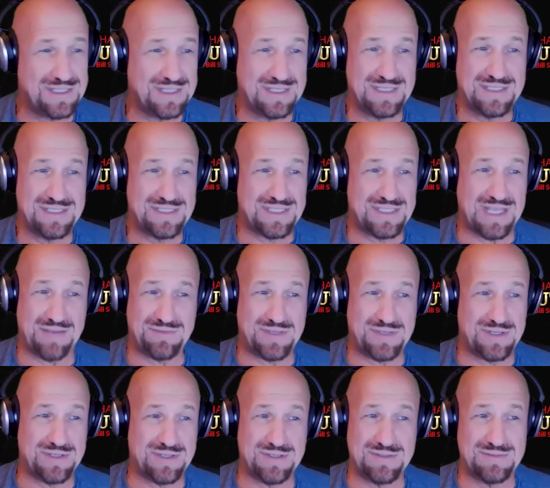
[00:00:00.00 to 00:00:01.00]
stuff.
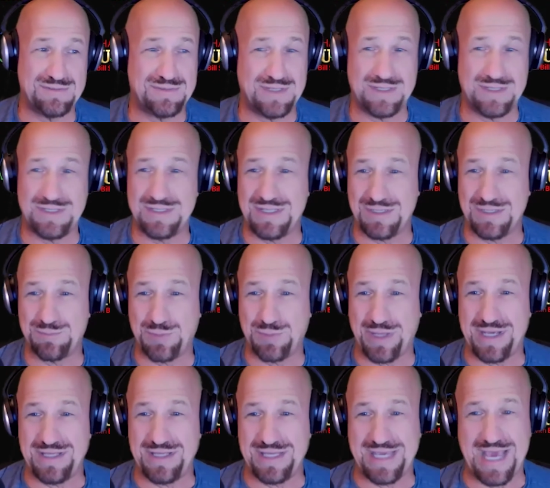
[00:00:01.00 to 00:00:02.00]
They're
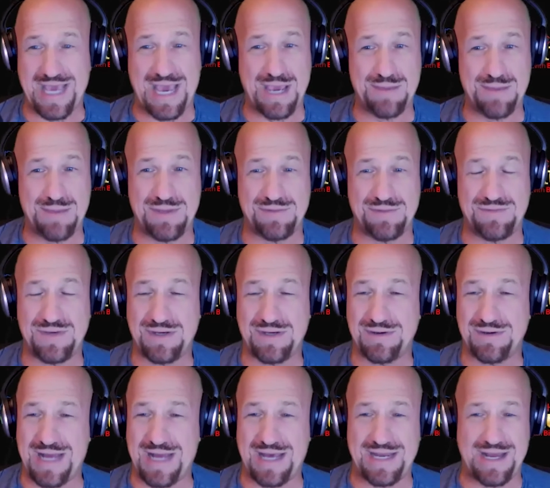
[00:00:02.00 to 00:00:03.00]
playing the game. They're
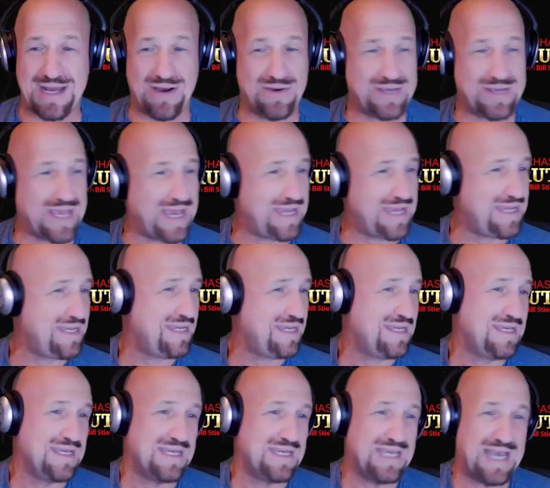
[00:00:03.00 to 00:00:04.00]
figuring out how can
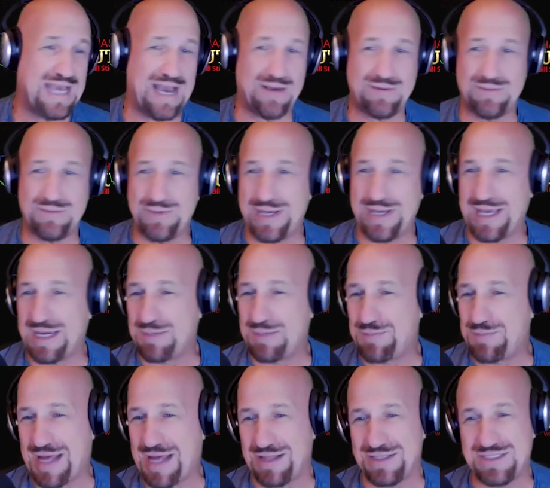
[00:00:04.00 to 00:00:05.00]
we get a
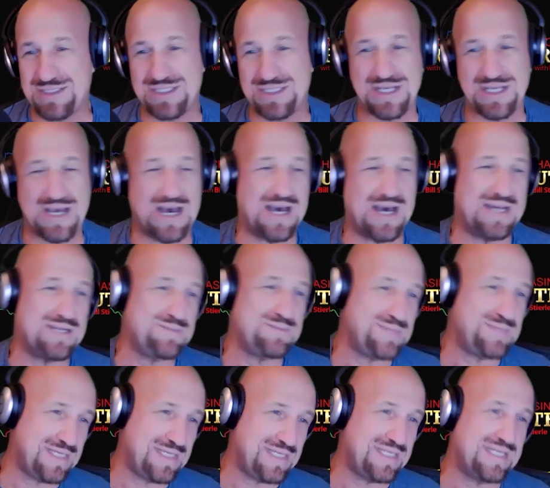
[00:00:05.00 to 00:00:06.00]
balanced
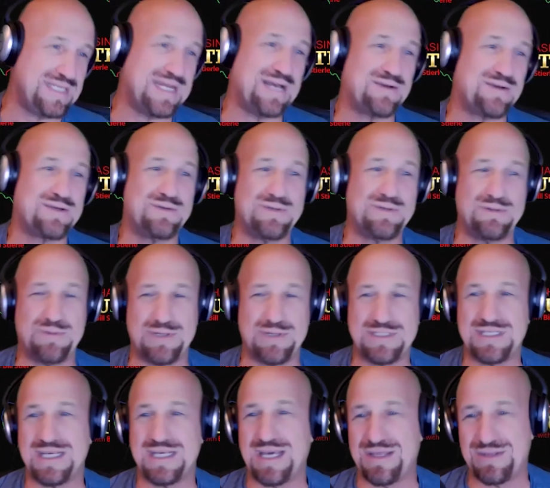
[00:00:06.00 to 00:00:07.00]
economy, and how can we work
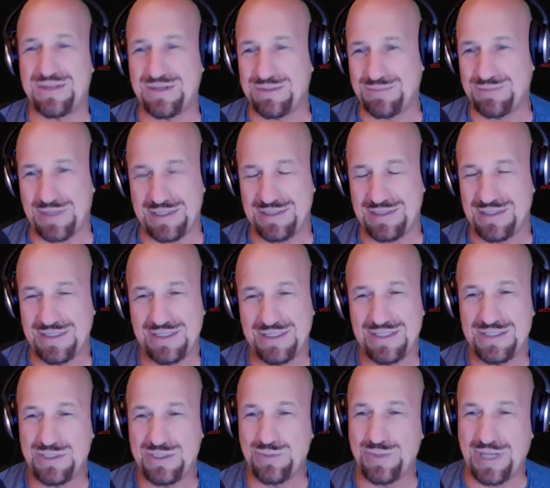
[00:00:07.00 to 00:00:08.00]
together, but
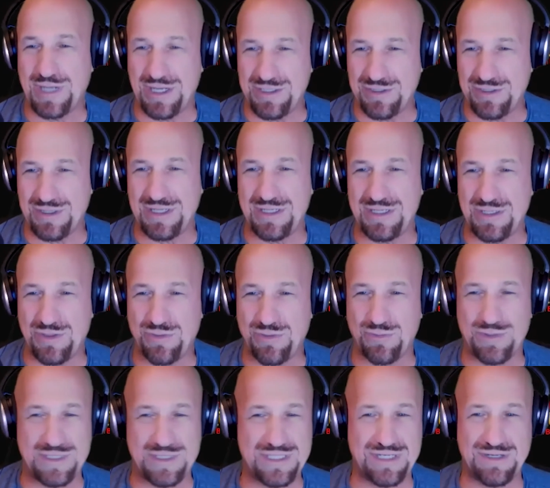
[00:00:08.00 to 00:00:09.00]
do it under an
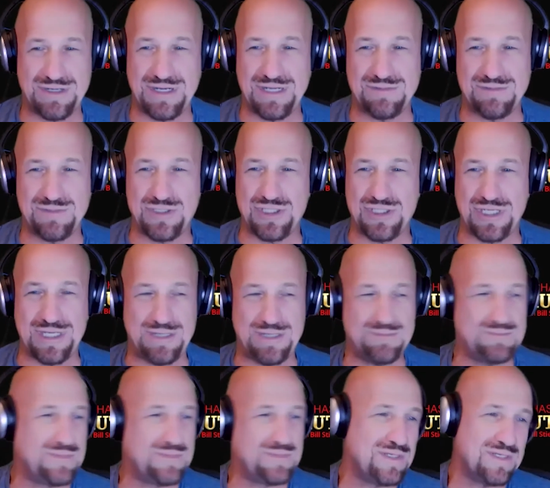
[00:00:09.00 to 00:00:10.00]
authoritarian
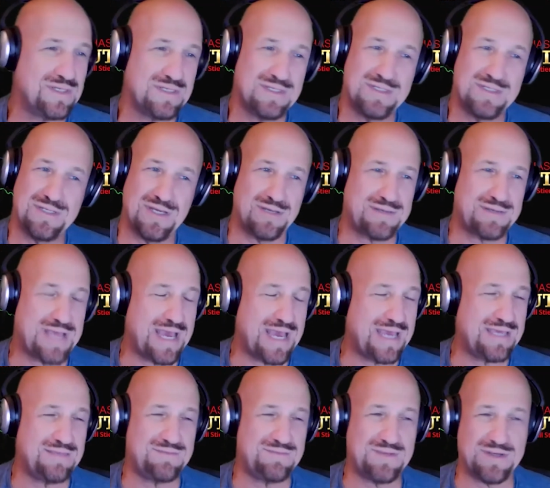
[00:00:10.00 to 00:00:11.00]
regime.
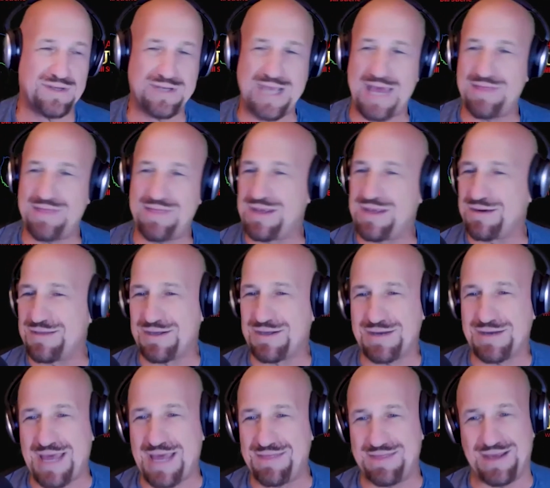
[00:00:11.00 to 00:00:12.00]
Okay, if they're getting there, they're
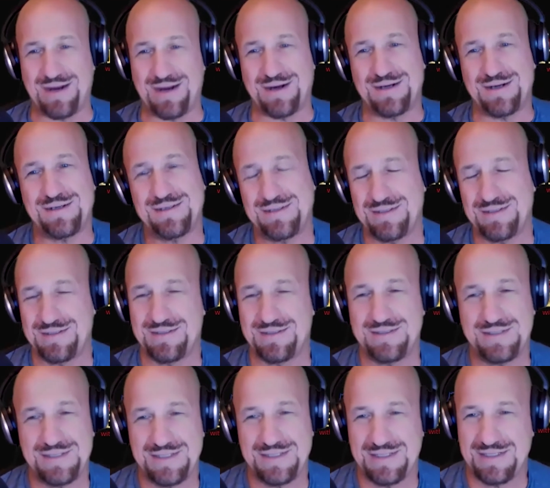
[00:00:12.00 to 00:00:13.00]
getting there.
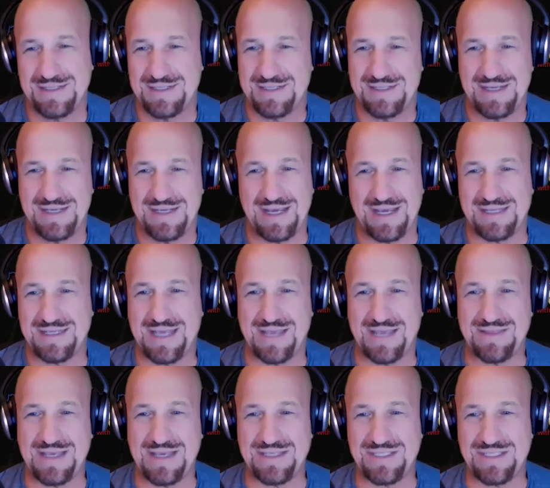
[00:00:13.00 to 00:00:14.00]
And
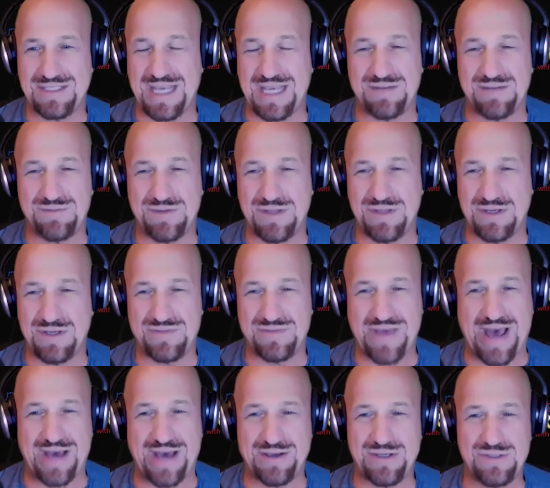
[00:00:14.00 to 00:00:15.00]
can they stand for those
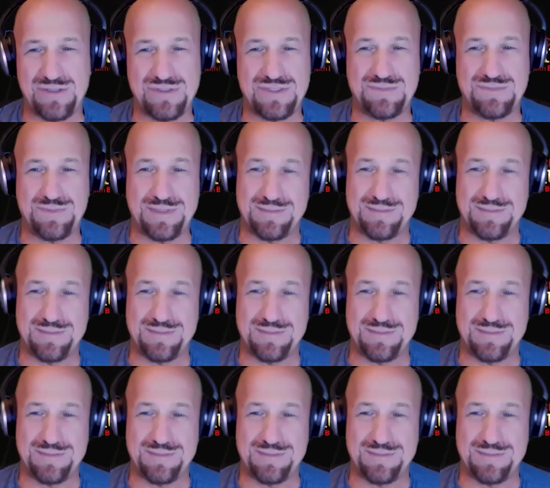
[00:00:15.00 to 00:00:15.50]
values? But